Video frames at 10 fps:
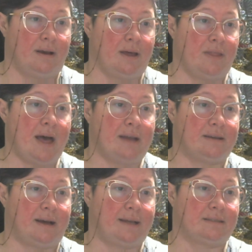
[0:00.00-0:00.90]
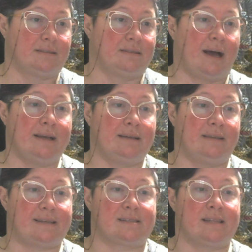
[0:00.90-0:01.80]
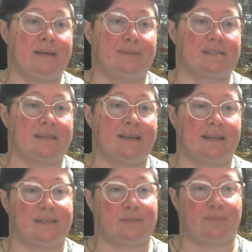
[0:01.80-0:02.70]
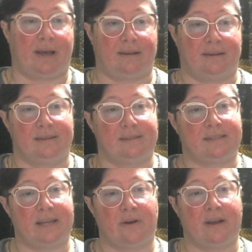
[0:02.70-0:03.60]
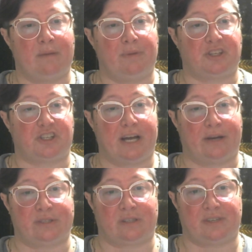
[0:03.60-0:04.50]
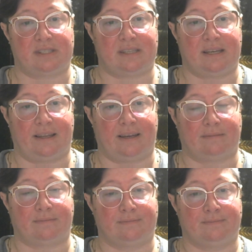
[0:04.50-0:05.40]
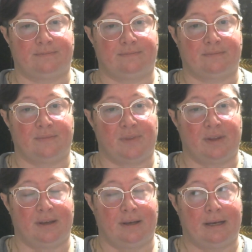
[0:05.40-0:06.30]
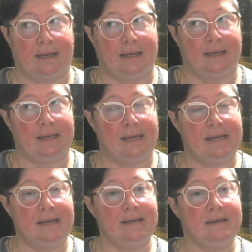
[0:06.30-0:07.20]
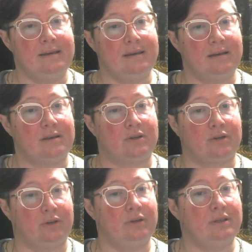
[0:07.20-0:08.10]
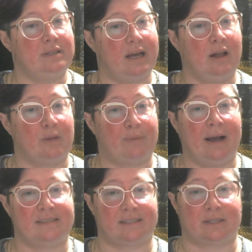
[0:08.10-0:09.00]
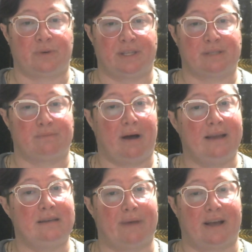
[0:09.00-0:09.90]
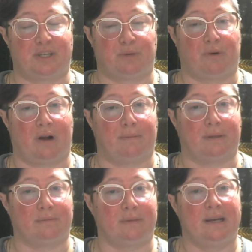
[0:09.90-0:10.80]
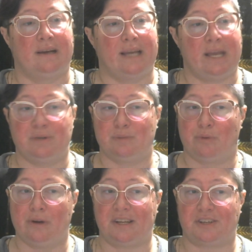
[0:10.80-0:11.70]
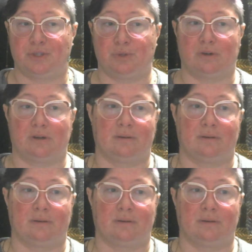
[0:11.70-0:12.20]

That night, Laia lay sleeplessly in his bed, staring up at the shadows of his ceiling. He could help Isaac with his mind magic problem, he was pretty sure.